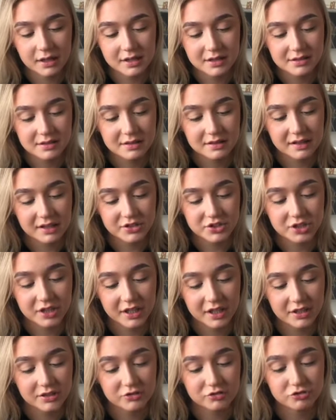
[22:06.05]
This is literally
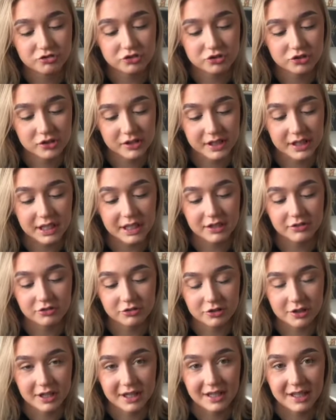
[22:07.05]
a really,
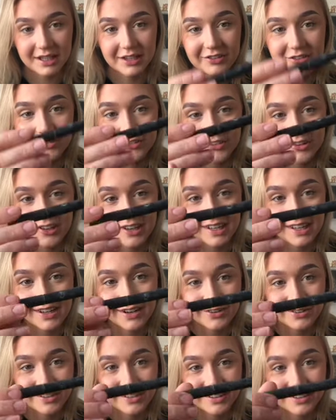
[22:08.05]
really, really
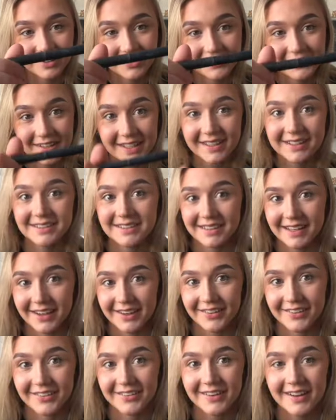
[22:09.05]
old, I don't know if you can
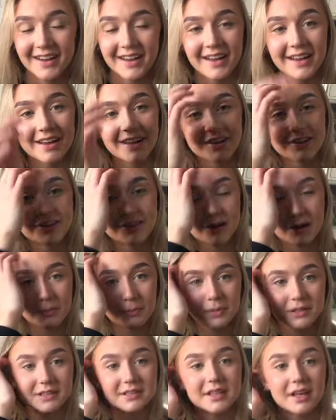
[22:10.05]
tell,
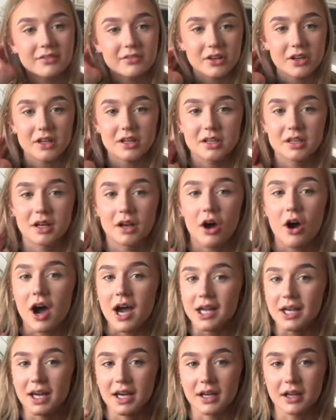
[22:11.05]
number 7
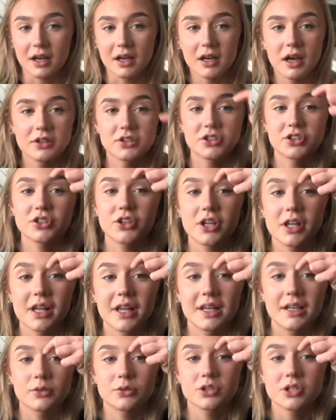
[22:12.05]
eyeliner. I just do a
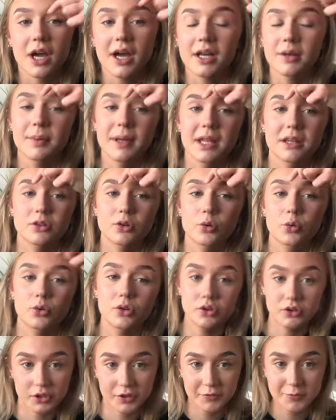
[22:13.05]
little tiny bit in the
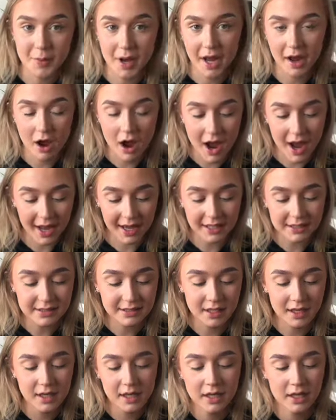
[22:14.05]
corners of my eyes
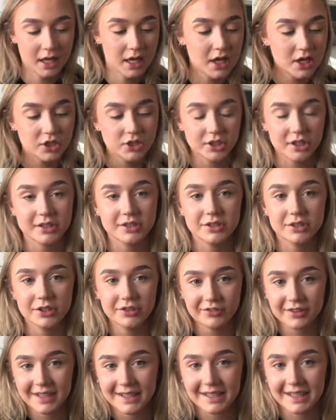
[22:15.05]
just to
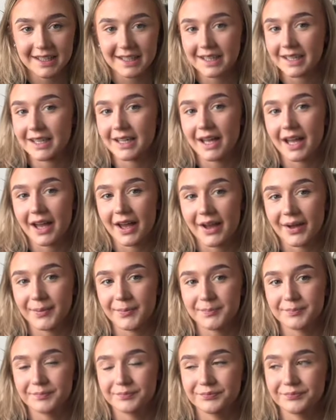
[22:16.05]
really
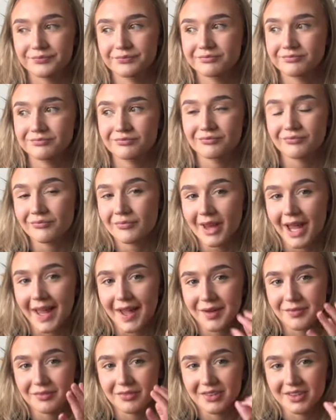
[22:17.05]
um,
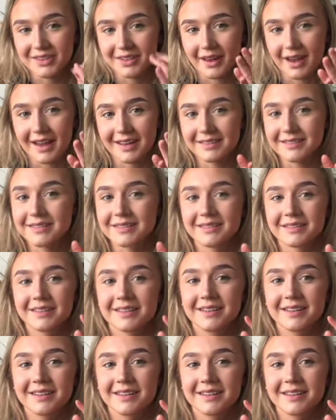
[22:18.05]
emphasise.